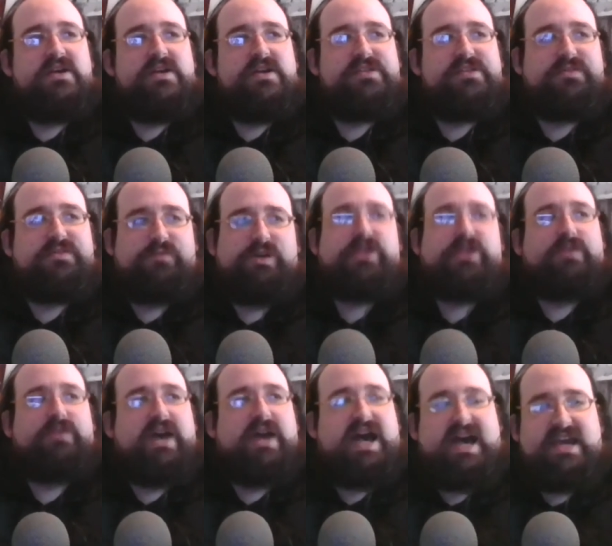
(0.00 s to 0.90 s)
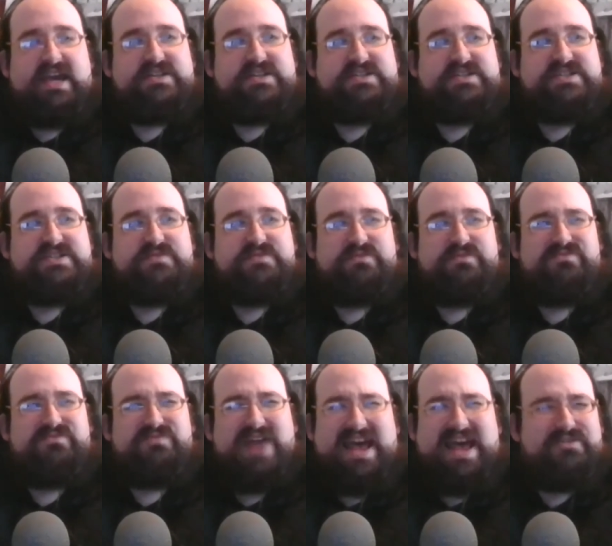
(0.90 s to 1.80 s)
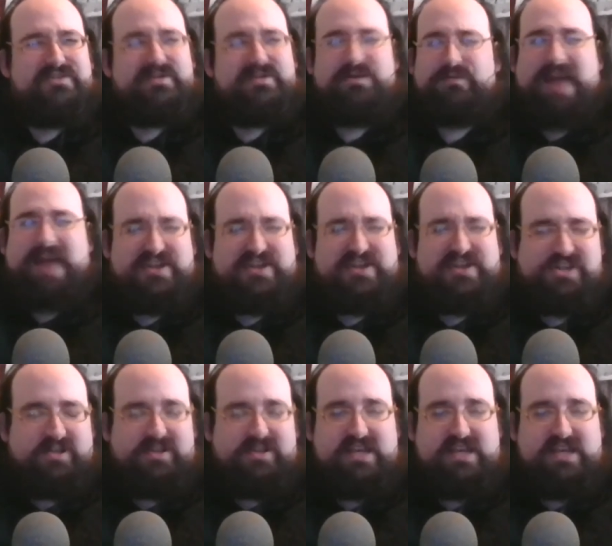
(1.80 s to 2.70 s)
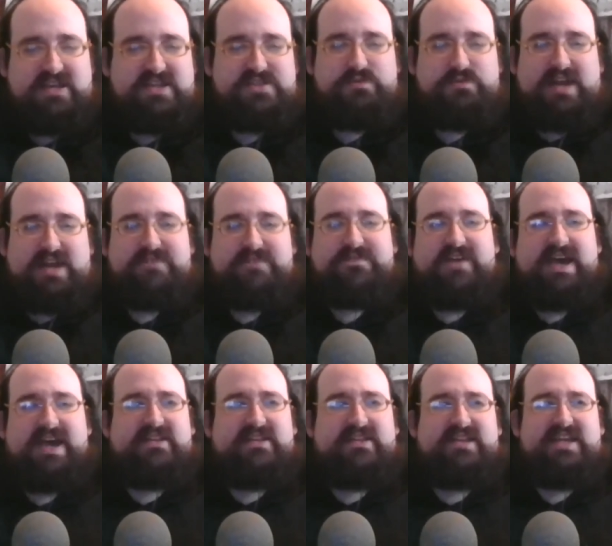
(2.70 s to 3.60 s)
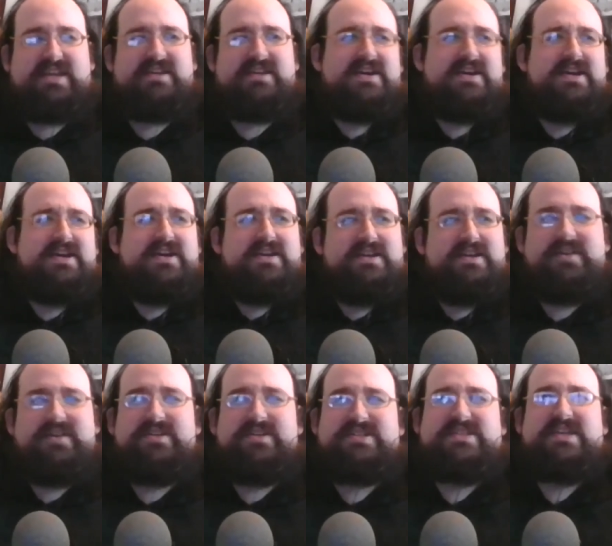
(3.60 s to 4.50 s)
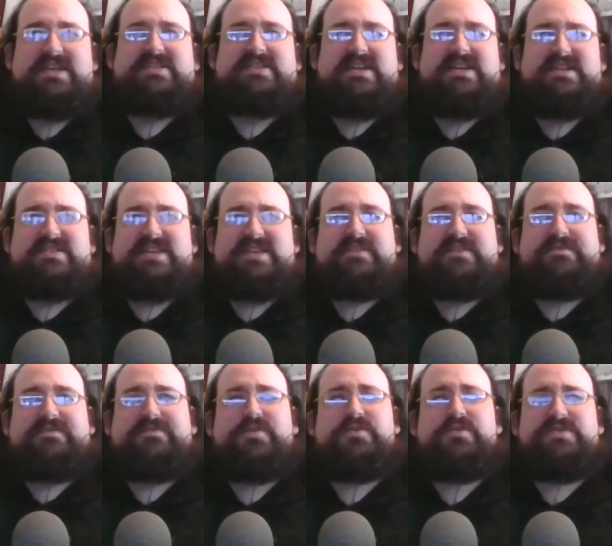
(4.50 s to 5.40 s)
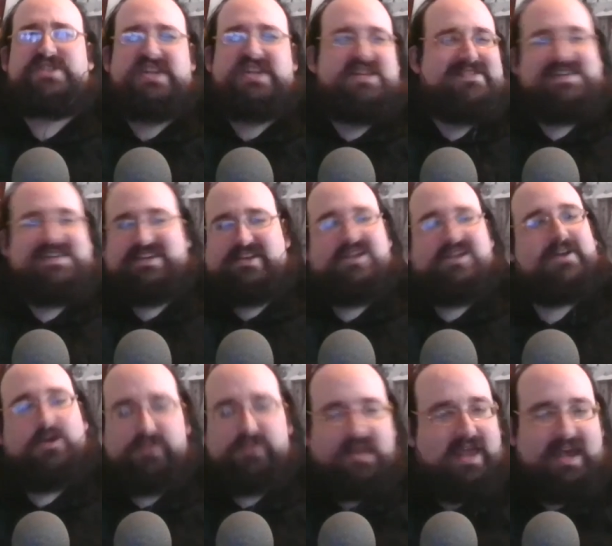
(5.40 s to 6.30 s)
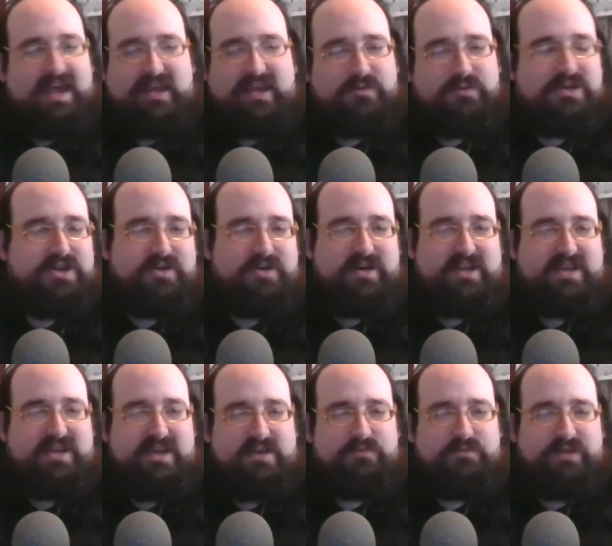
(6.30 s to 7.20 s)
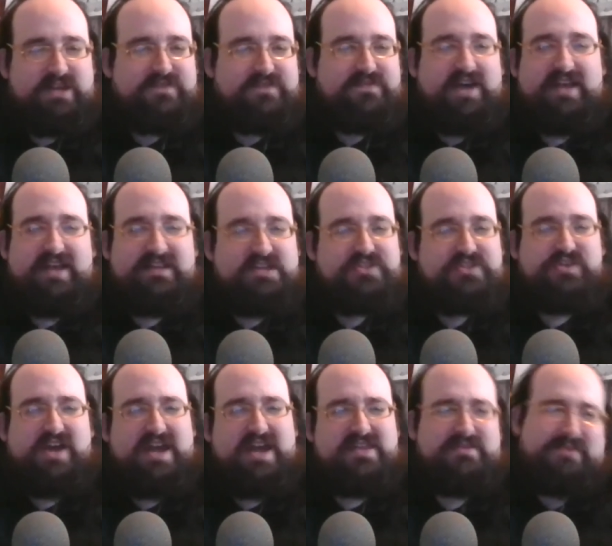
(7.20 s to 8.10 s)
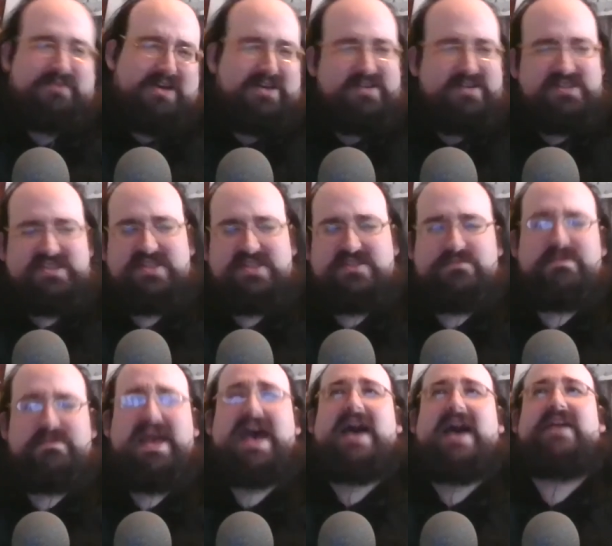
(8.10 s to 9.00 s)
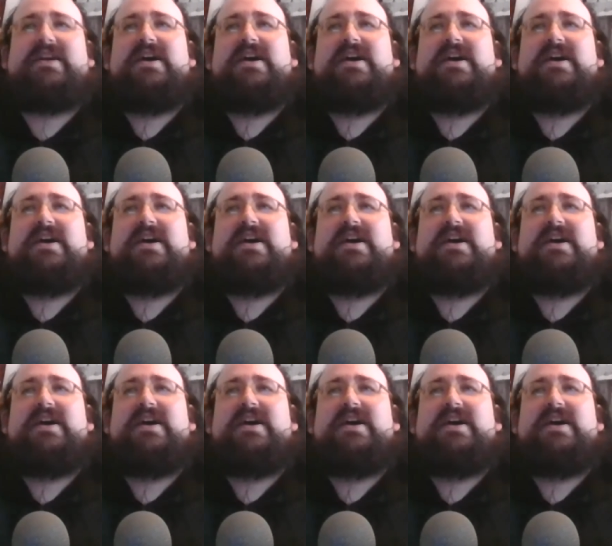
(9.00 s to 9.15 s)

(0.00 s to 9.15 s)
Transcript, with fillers: thrill rides rather irrationally because when I finally, you know, it's it's it's like foods you think you don't like when you're a kid. When you finally try them, oh, this isn't bad.